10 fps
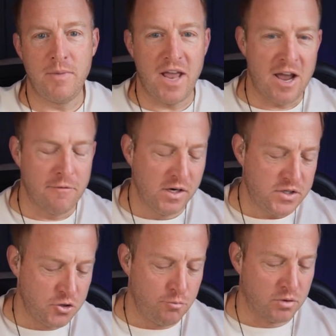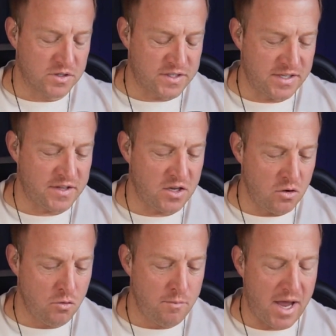I mean, every 2% that
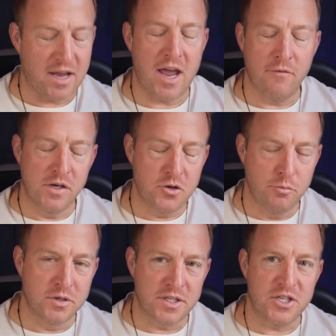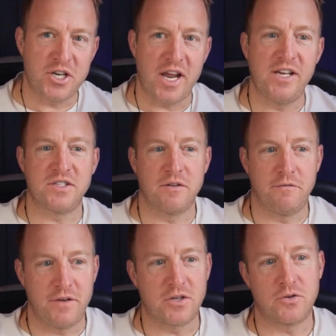you make, every 2% change is a
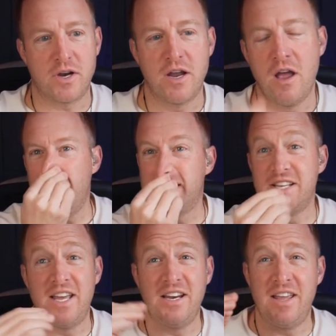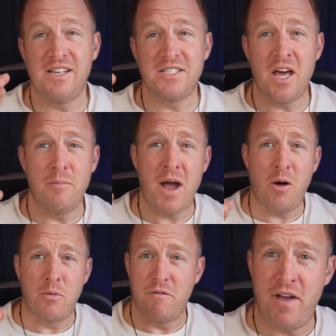victory. And it's not
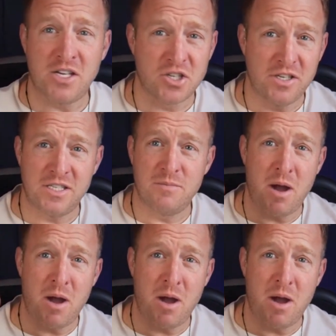about perfection, it's